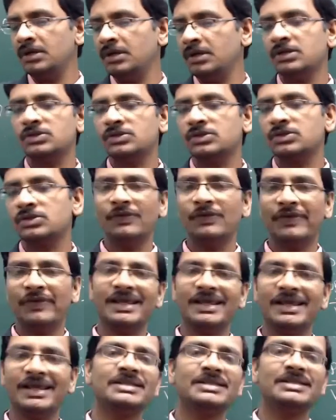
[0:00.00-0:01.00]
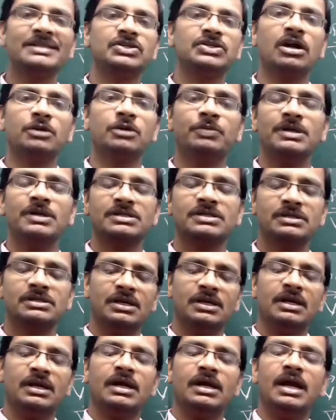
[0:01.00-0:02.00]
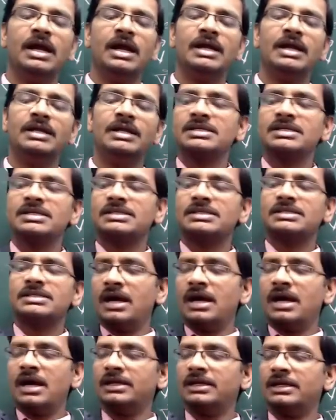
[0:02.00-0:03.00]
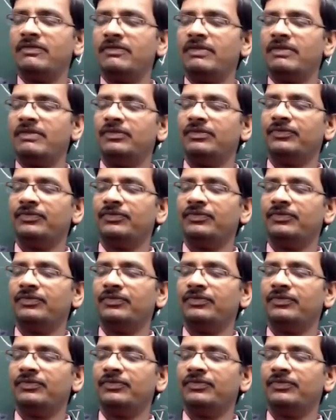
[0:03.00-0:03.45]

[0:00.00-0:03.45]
So if I take this chalk piece at this height level,